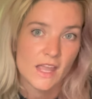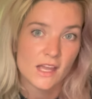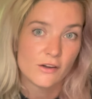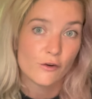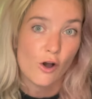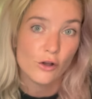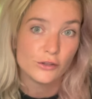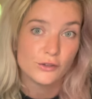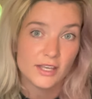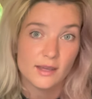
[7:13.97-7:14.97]
for all
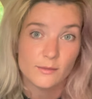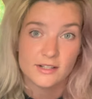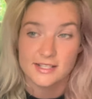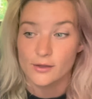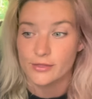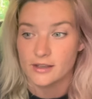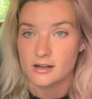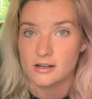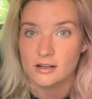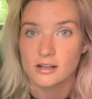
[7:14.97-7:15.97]
you gamers out
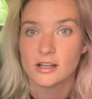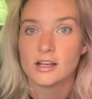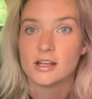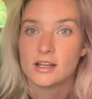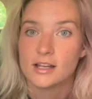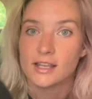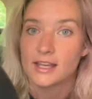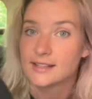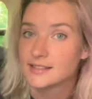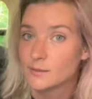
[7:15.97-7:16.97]
there,
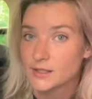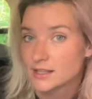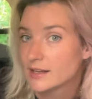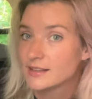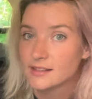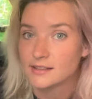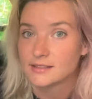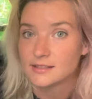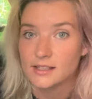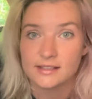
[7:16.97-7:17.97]
get something like
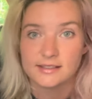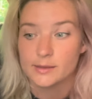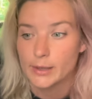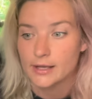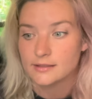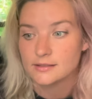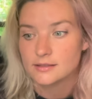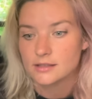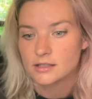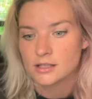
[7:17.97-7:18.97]
this, it's the best.
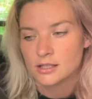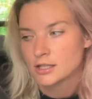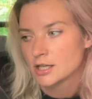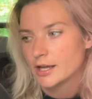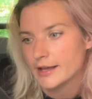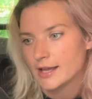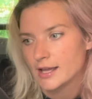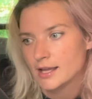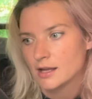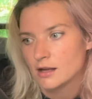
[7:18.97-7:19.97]

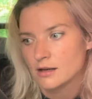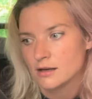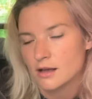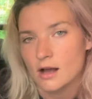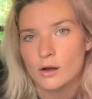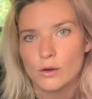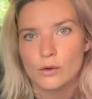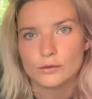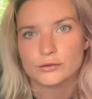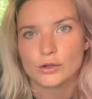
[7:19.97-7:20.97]
And I'll
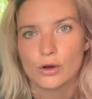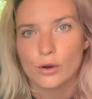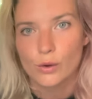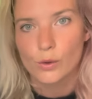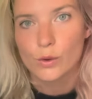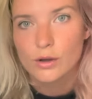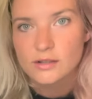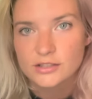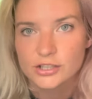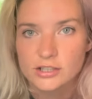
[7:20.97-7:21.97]
also
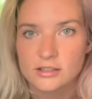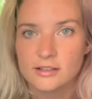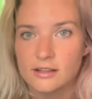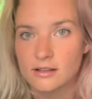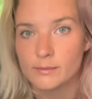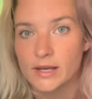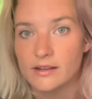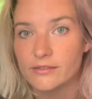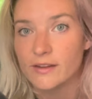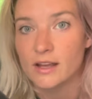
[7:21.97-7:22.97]
turn the main
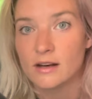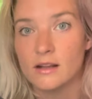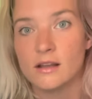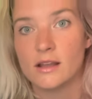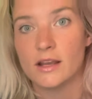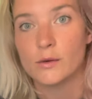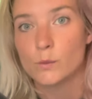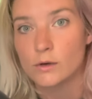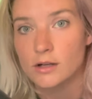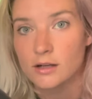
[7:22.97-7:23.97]
fan
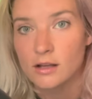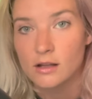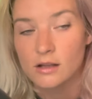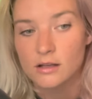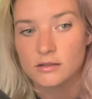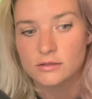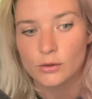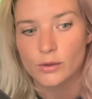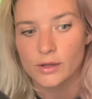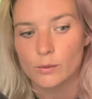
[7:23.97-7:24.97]
inward
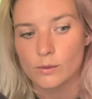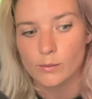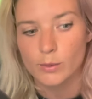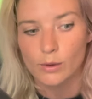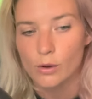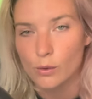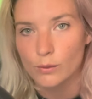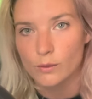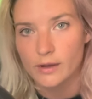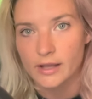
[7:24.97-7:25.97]
so it will blow
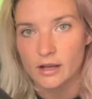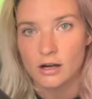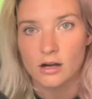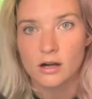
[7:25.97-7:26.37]
air